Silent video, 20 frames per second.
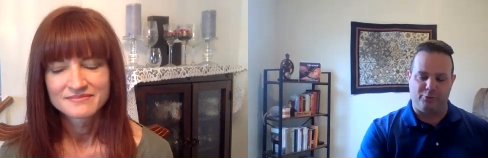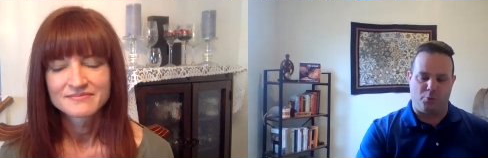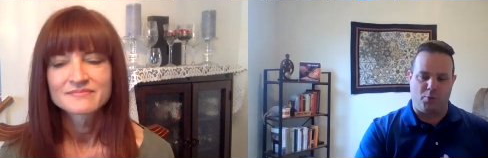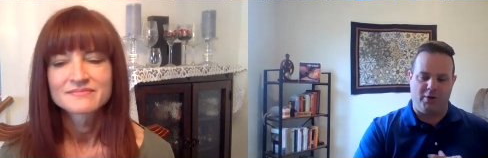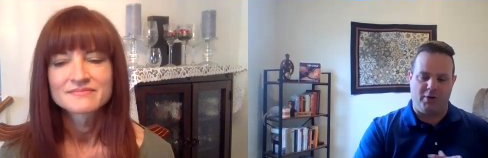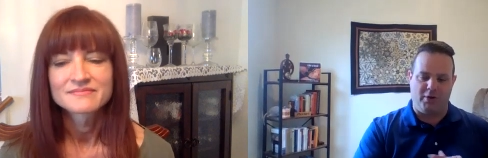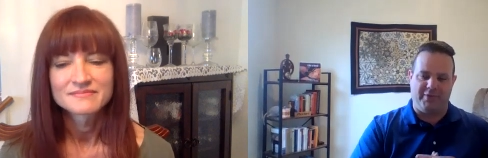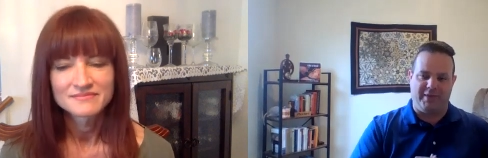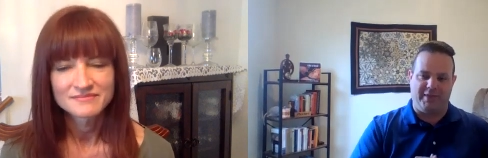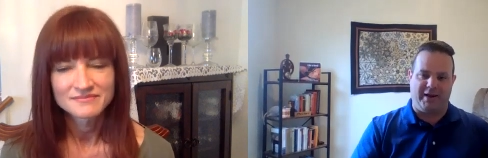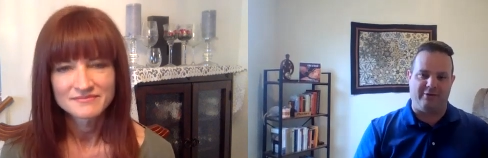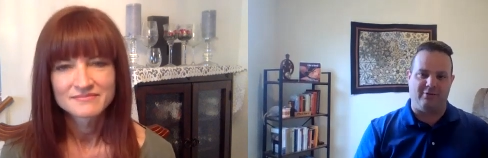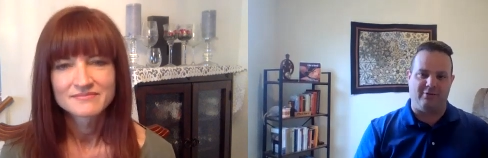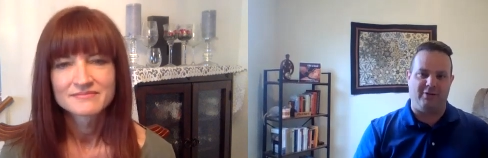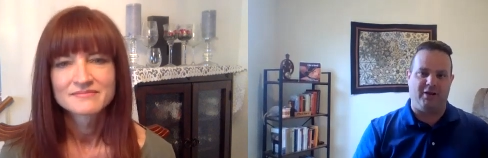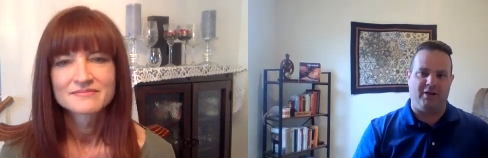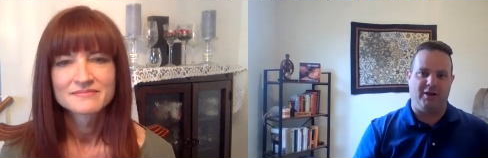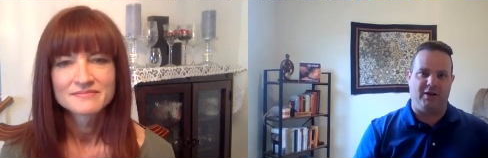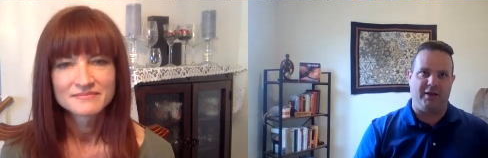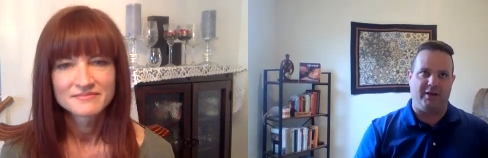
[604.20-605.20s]
Speaker 1: one that I
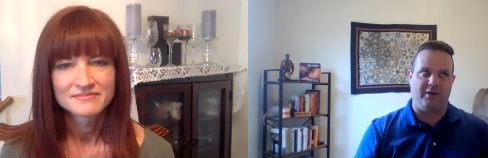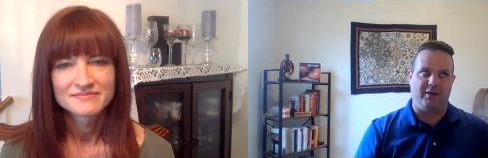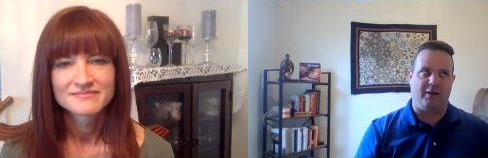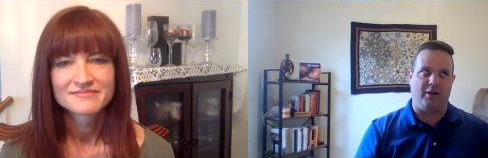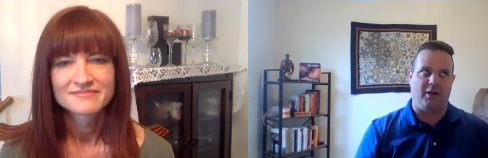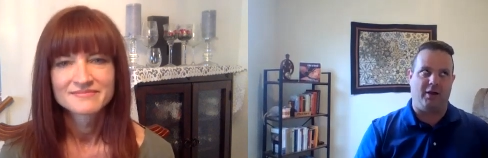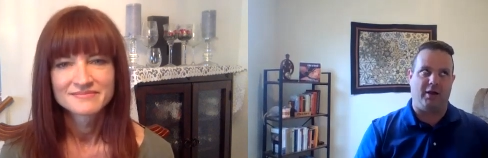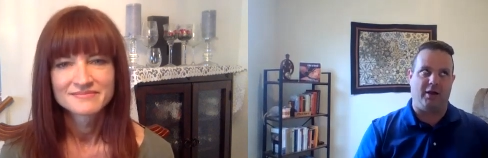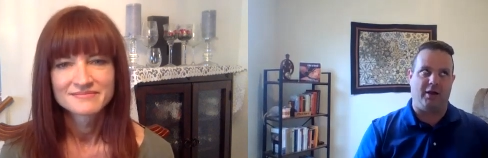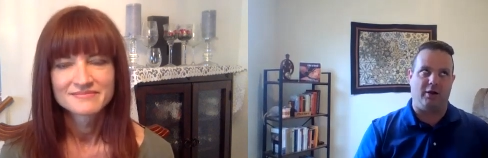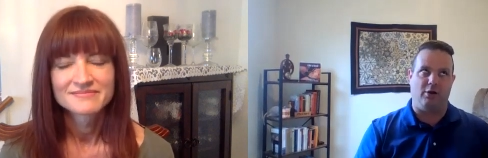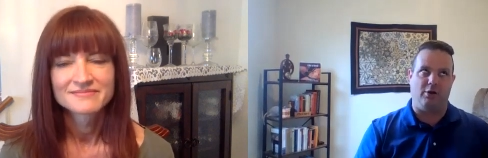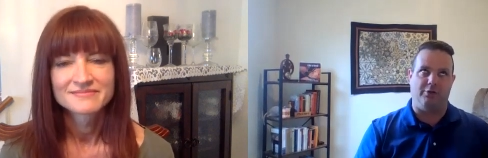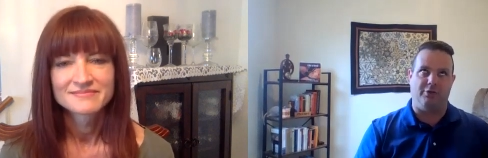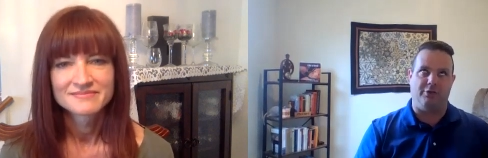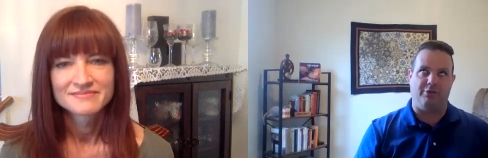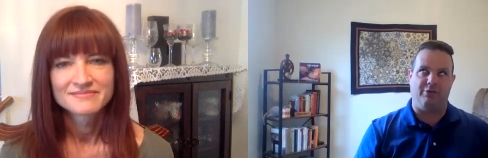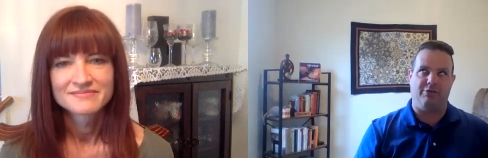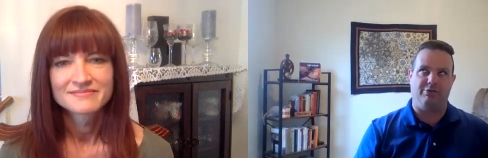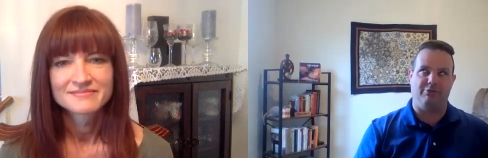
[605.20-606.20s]
really like uh,
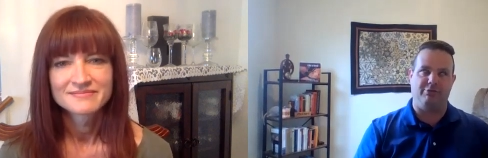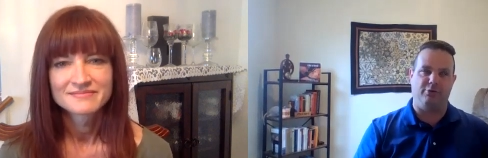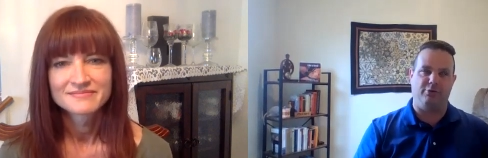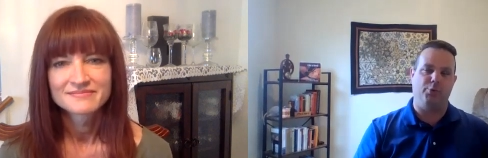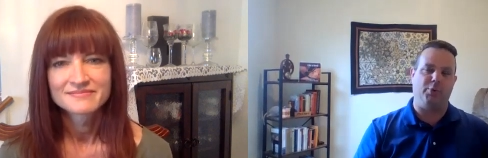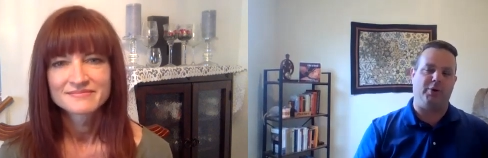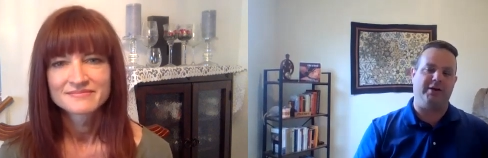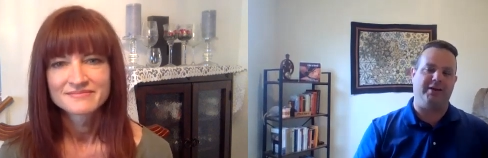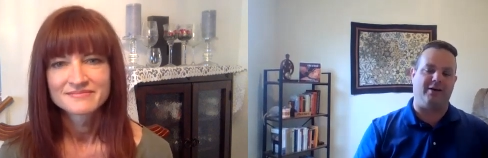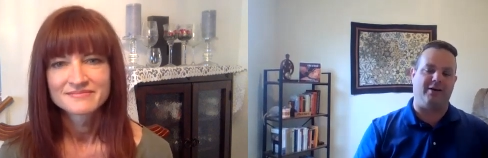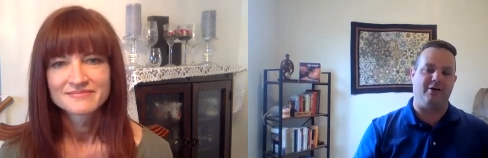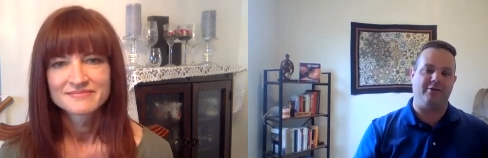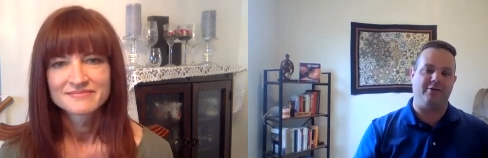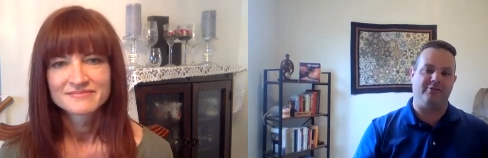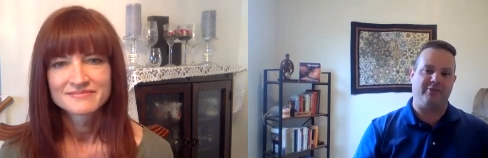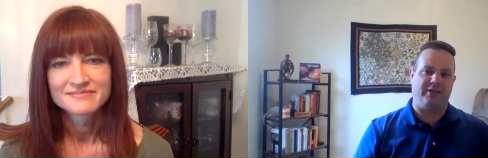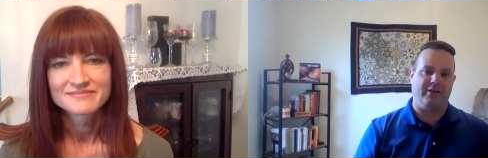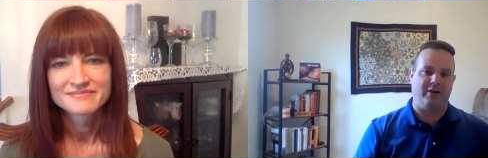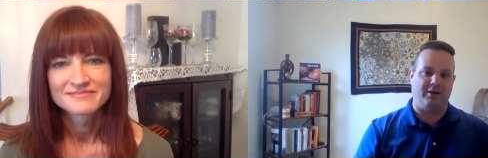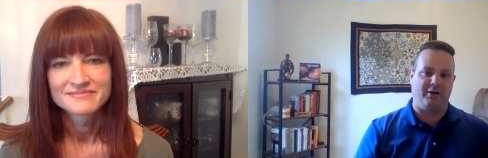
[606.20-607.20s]
called Through a
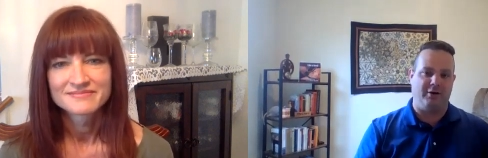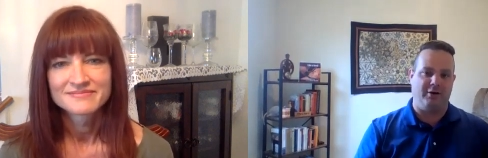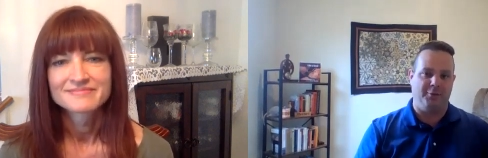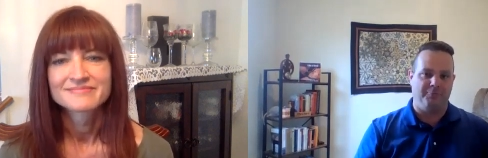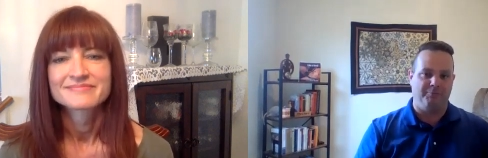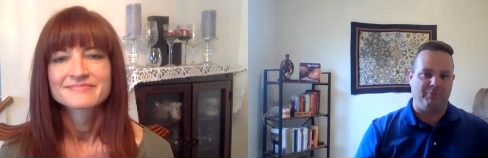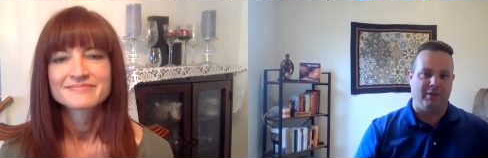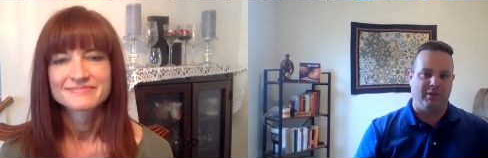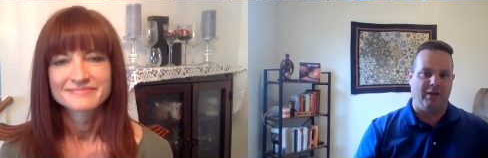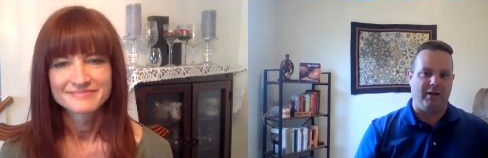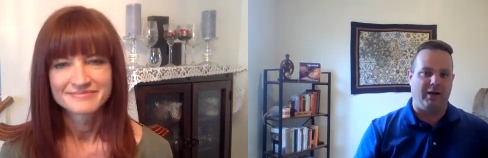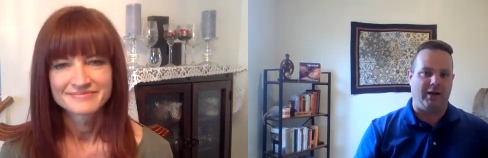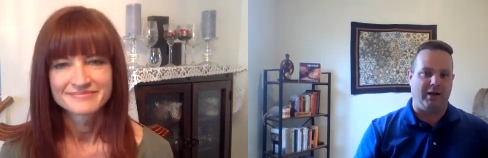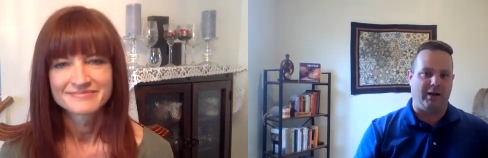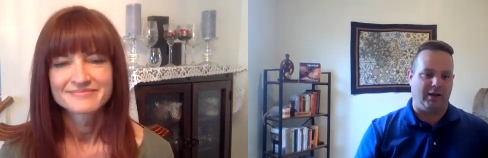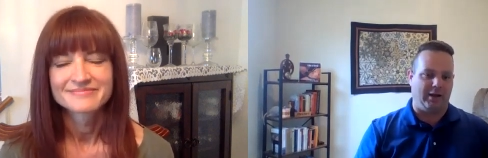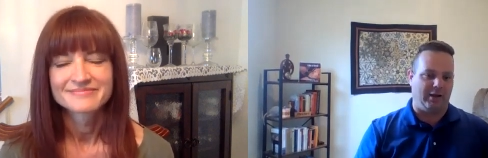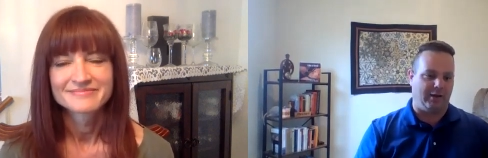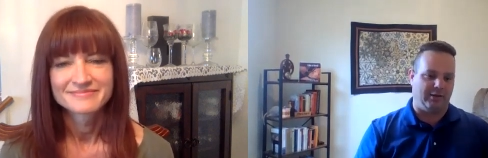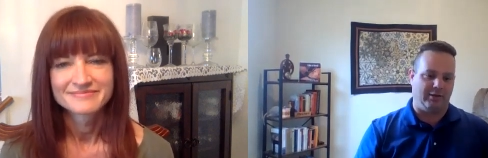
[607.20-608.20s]
Dog's Ear.
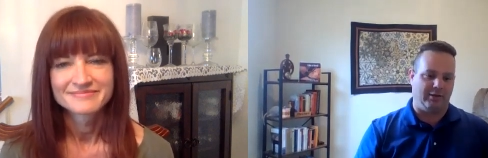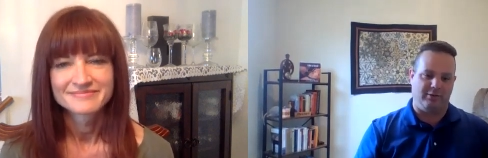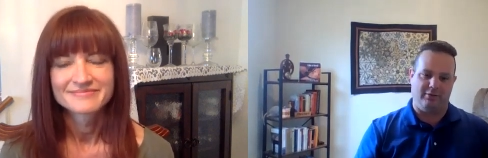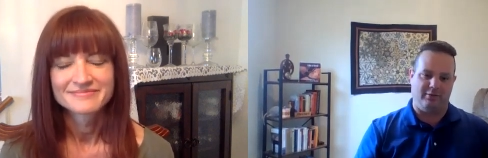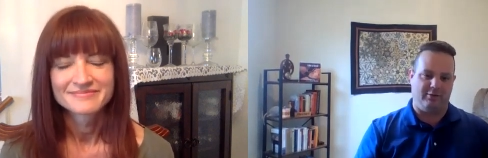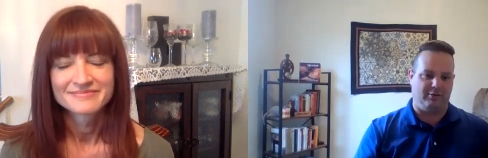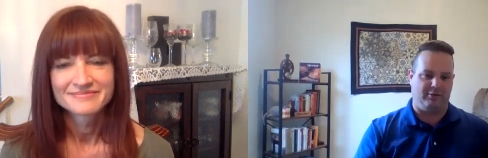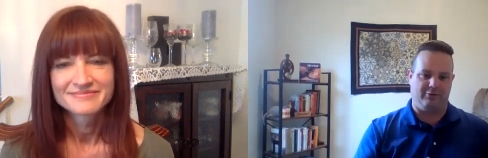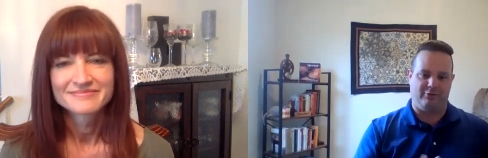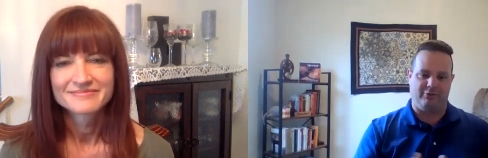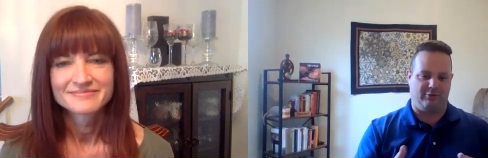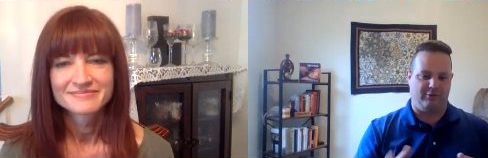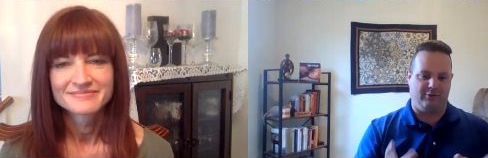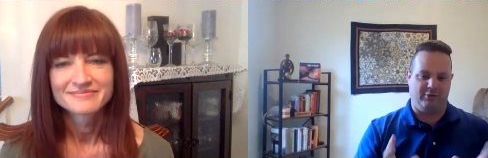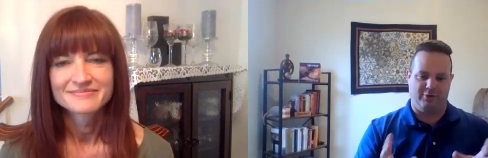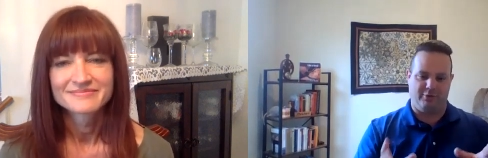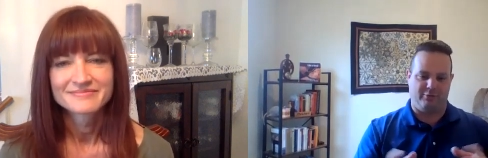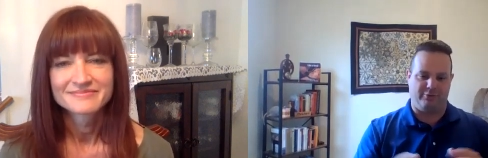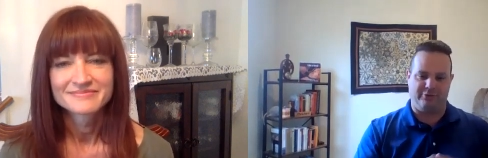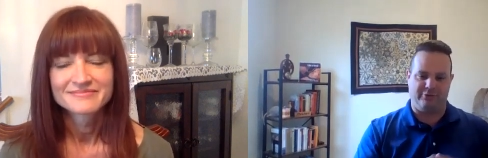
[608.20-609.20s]
Uh, there's, you
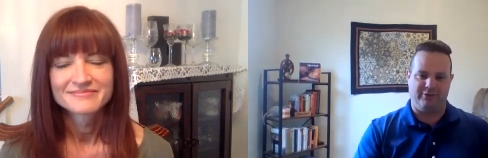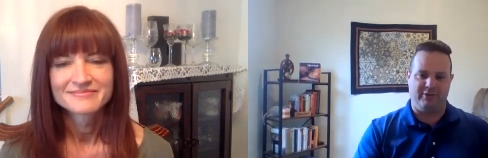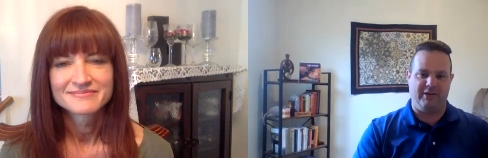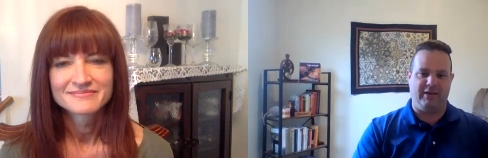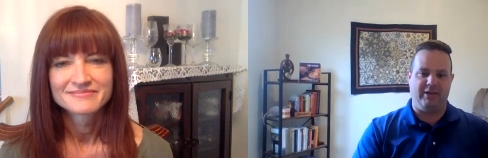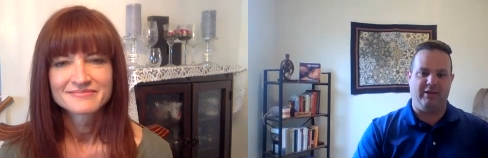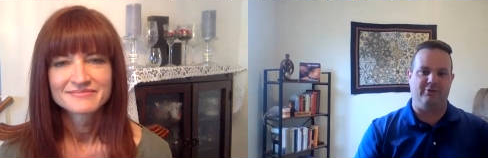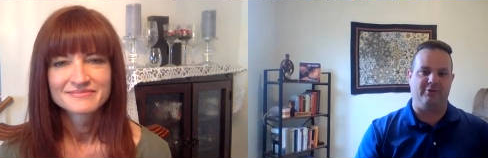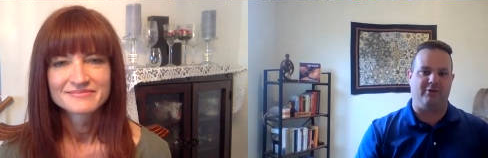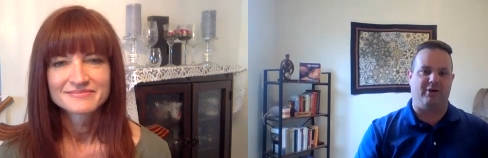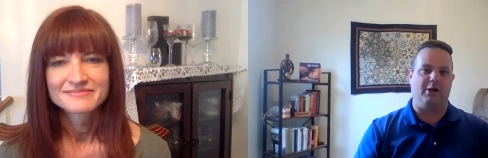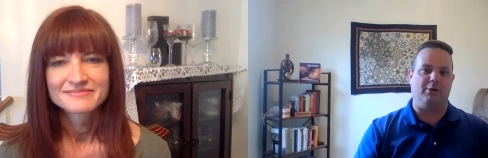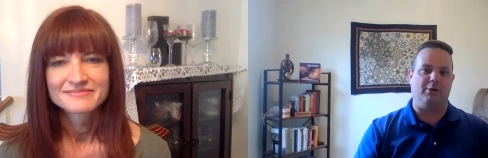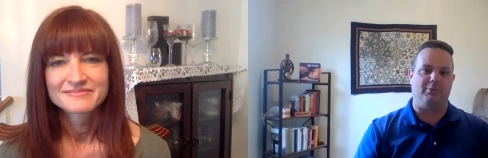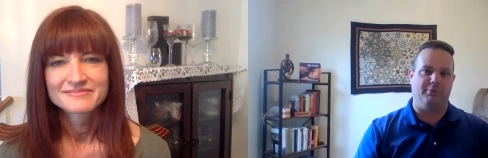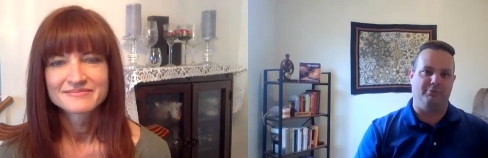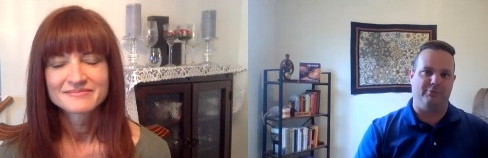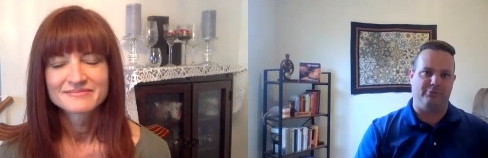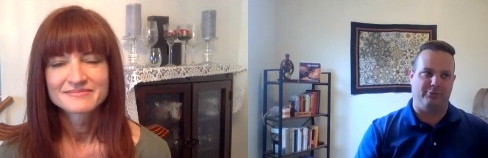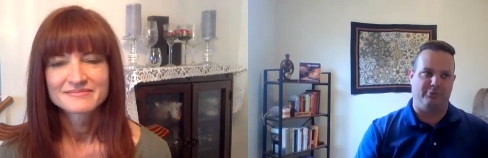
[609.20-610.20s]
know, CDs or
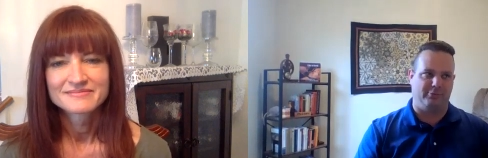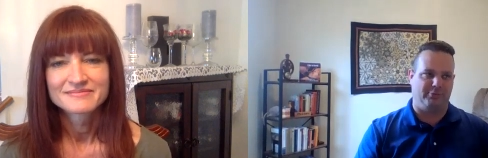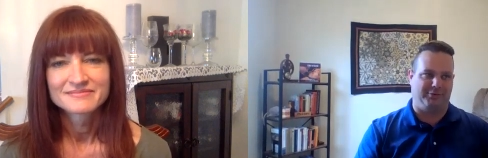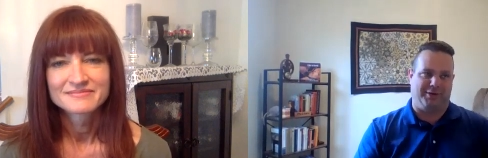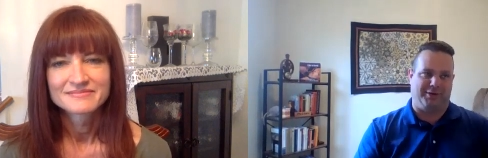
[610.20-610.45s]
albums or